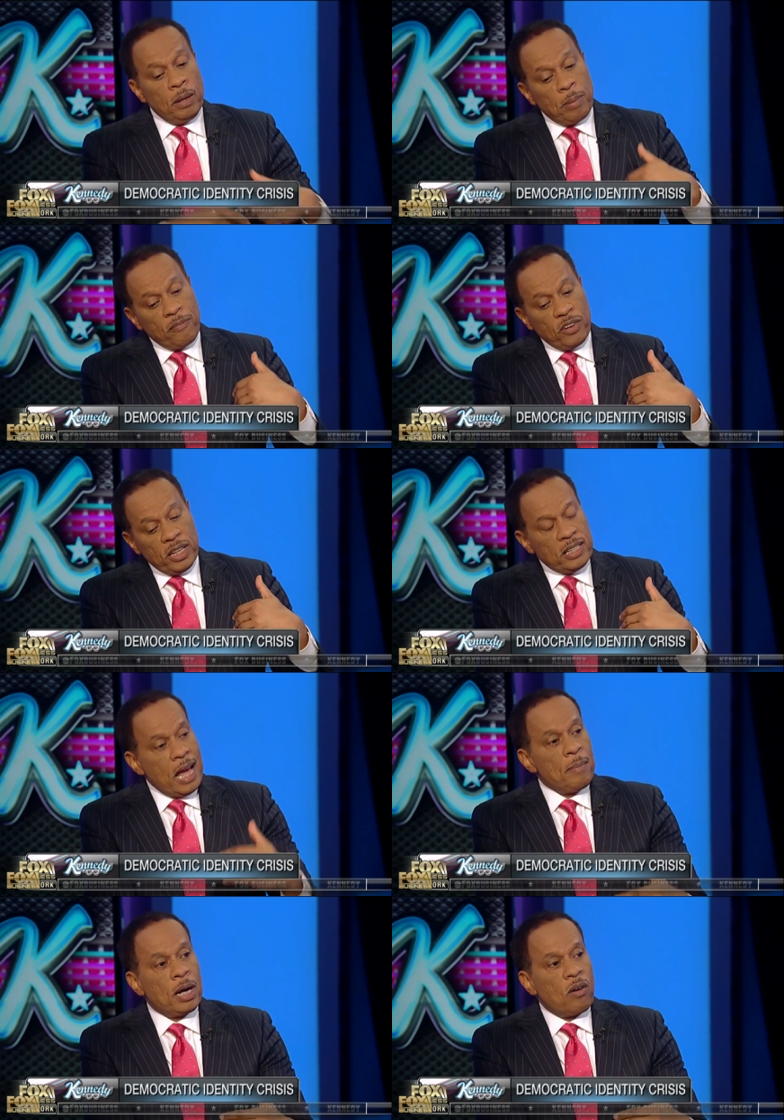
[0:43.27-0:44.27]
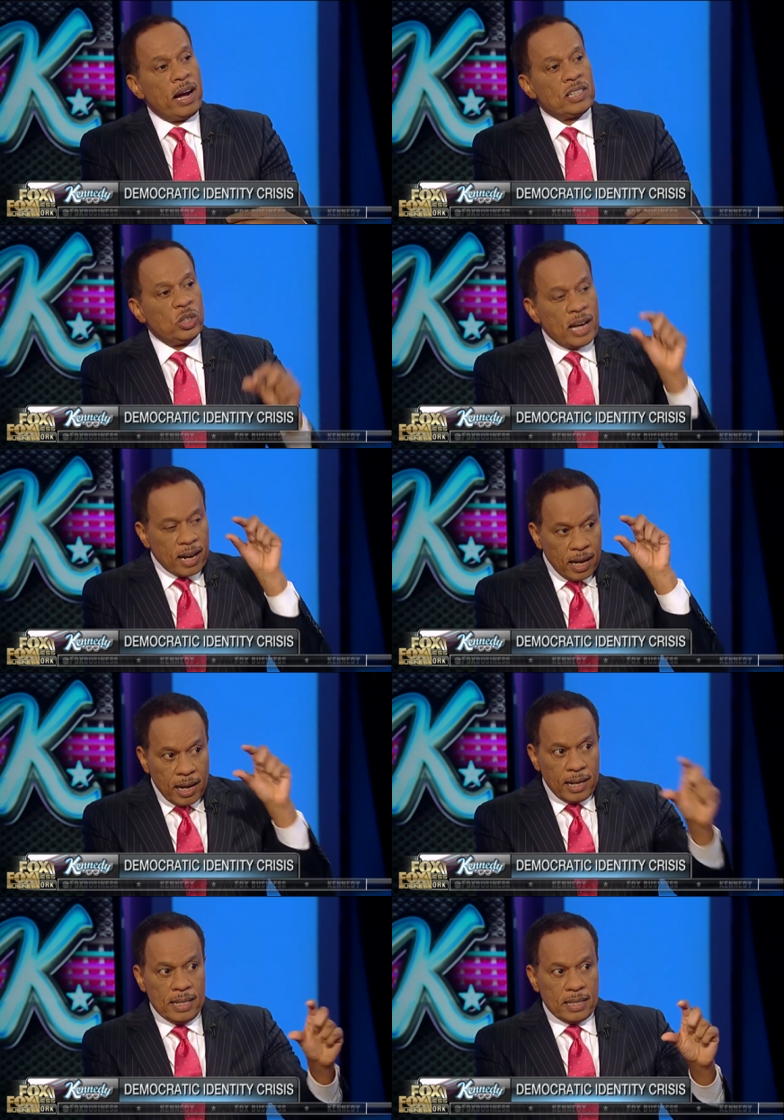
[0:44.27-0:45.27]
But for the Democrats, you got to
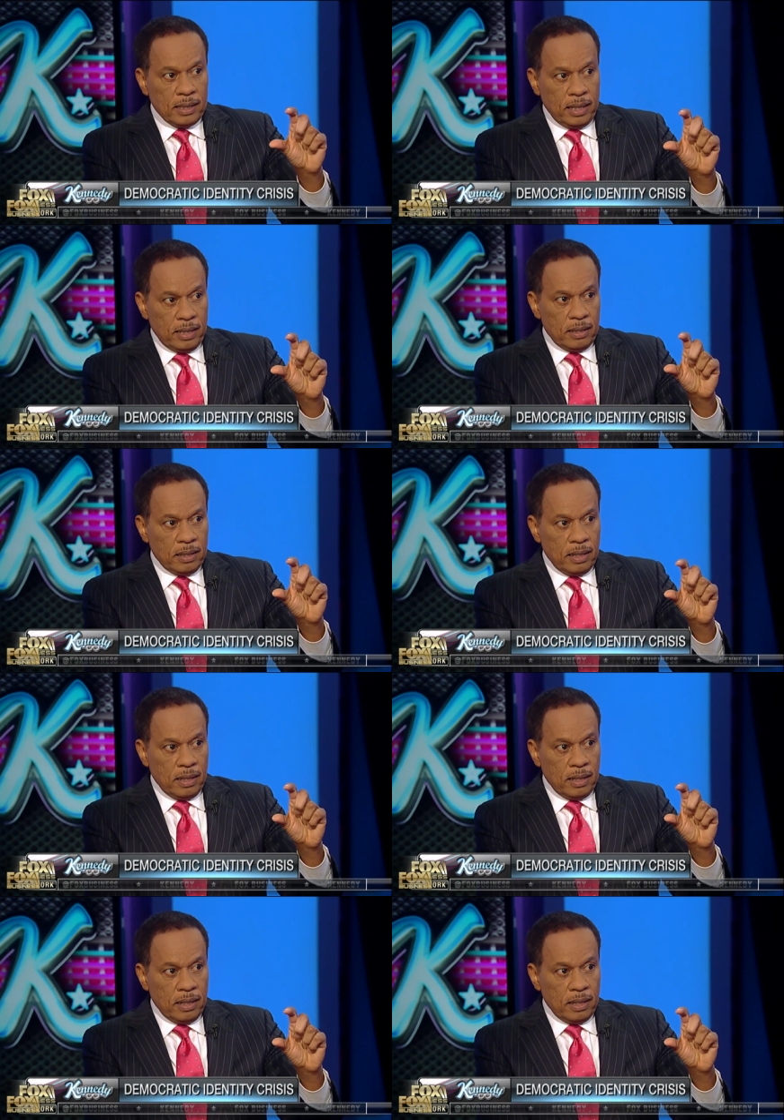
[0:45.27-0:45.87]
isolate it.